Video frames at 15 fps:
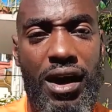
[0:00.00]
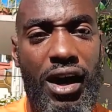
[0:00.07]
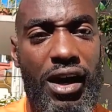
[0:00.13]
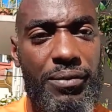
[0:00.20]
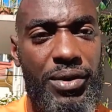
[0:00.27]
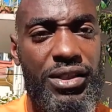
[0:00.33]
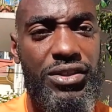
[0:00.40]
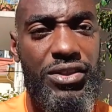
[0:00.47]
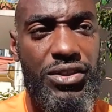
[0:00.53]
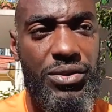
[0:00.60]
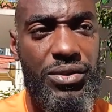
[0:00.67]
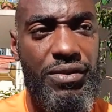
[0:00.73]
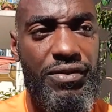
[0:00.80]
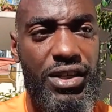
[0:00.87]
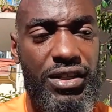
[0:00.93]
I went to
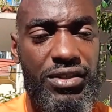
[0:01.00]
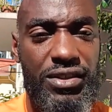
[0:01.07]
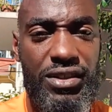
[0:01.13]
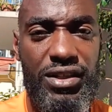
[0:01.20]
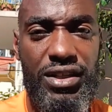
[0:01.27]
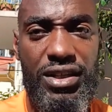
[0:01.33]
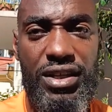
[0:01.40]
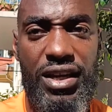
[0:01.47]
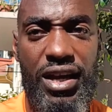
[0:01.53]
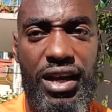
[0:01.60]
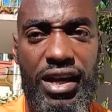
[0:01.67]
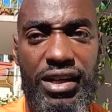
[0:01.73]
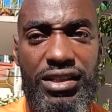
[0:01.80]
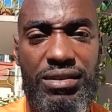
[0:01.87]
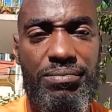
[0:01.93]
university
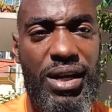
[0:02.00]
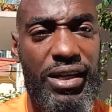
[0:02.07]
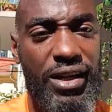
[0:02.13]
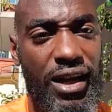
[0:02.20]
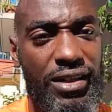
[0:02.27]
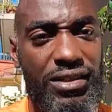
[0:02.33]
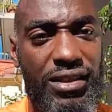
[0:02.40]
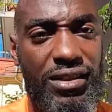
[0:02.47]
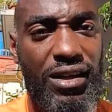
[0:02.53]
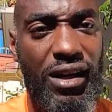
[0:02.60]
at Manhattan